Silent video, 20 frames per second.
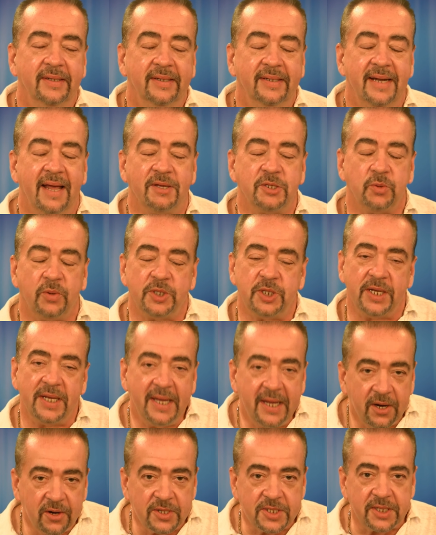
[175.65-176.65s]
Now, switching
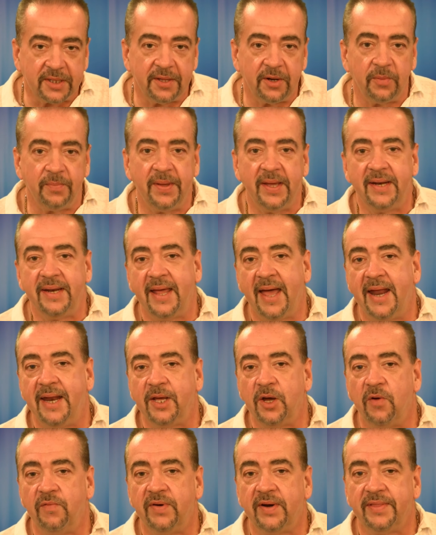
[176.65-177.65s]
gears a little bit and
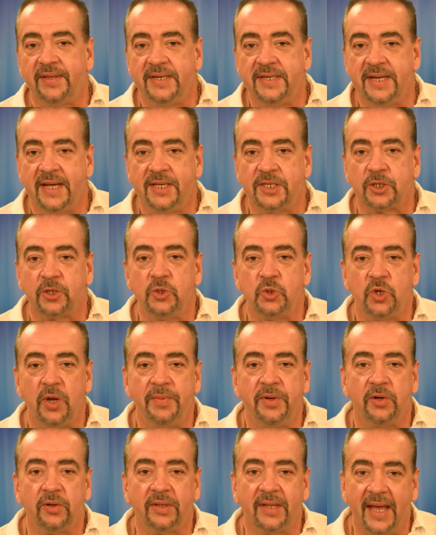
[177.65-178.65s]
heading over to the Diz,
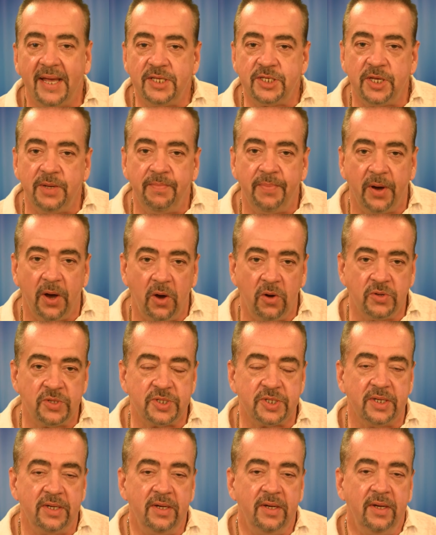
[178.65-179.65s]
contributor Lacey
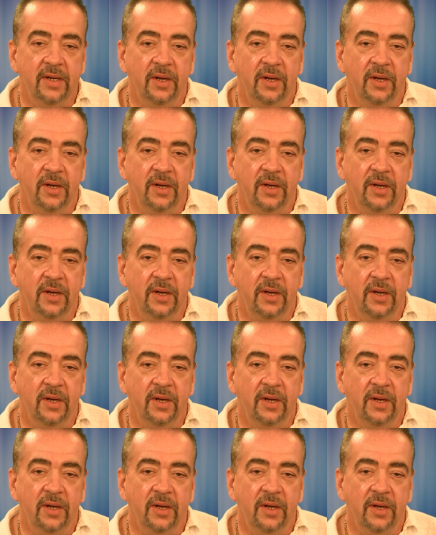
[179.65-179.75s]
Post